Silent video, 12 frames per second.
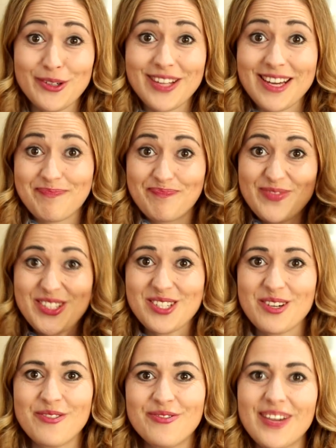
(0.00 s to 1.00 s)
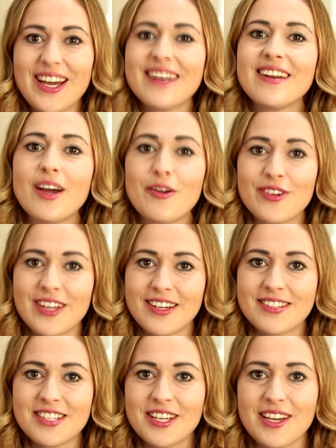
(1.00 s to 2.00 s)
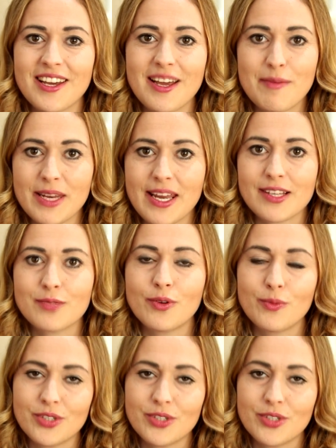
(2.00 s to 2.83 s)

all that stuff. And hopefully I'll see you in my next one,